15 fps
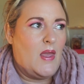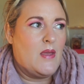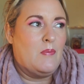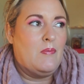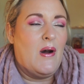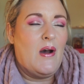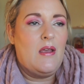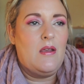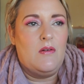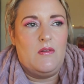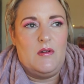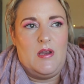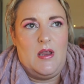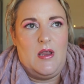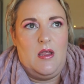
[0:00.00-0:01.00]

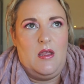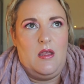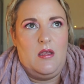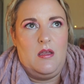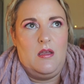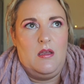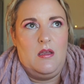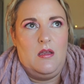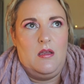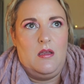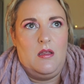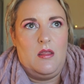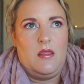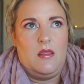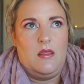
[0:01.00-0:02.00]
only
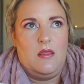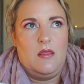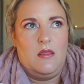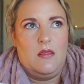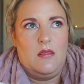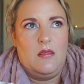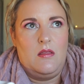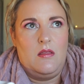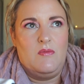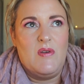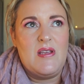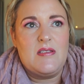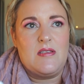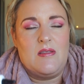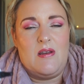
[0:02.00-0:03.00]

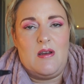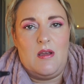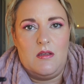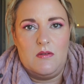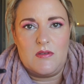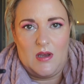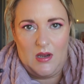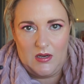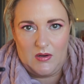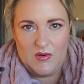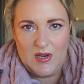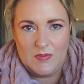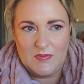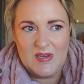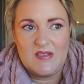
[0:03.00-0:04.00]
reason that I use eye
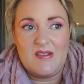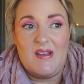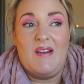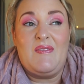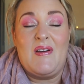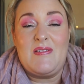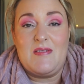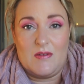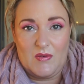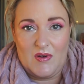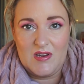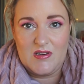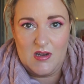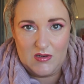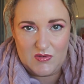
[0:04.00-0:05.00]
creams is I find it
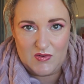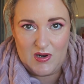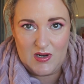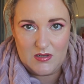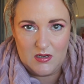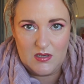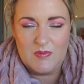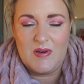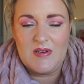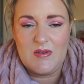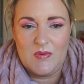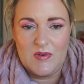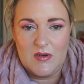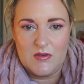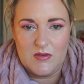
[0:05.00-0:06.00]
great hydration,
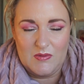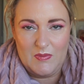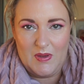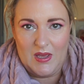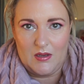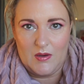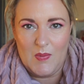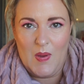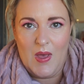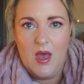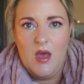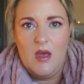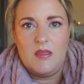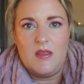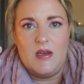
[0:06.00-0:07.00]
especially when you're doing makeup,
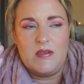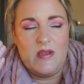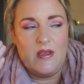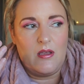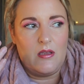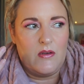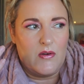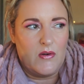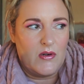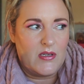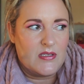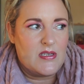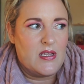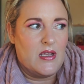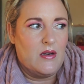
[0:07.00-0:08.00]
that, you know,
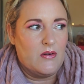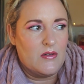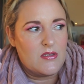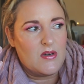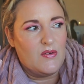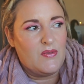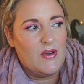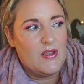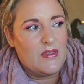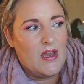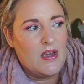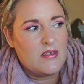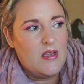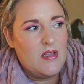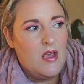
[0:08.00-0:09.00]
concealer and stuff like
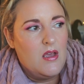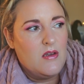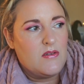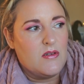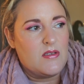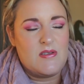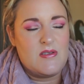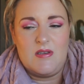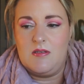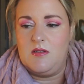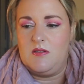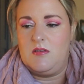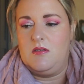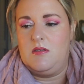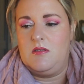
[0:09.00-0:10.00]
that just
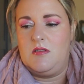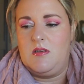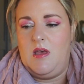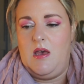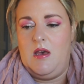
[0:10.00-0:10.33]
doesn't